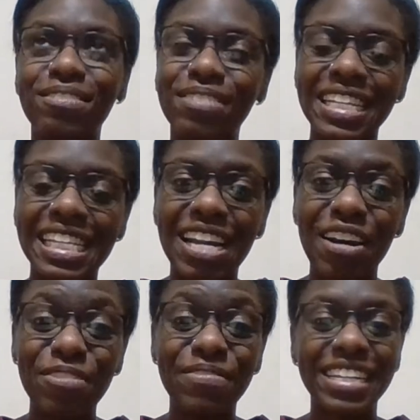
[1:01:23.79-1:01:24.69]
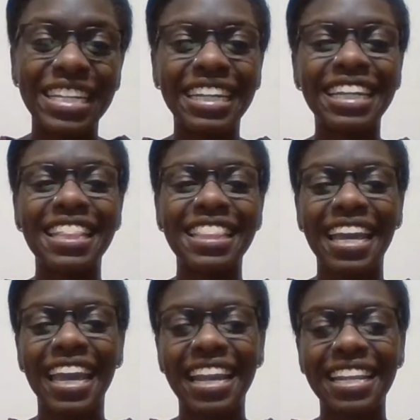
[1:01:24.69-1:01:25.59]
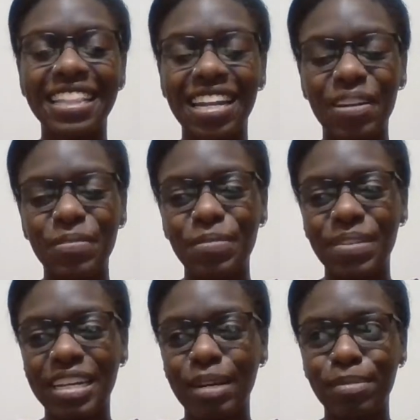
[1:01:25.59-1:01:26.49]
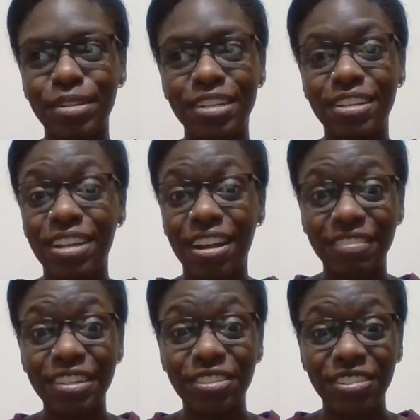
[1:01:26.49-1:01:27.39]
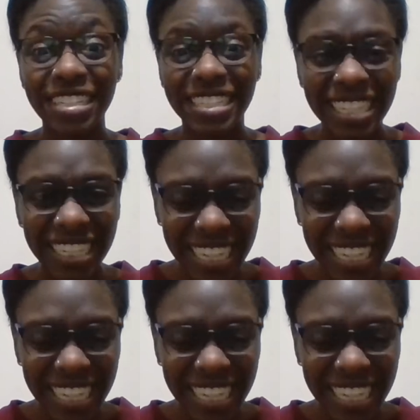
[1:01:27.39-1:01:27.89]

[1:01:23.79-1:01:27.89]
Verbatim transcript: really hoping that I would win. I put in a lot of entries.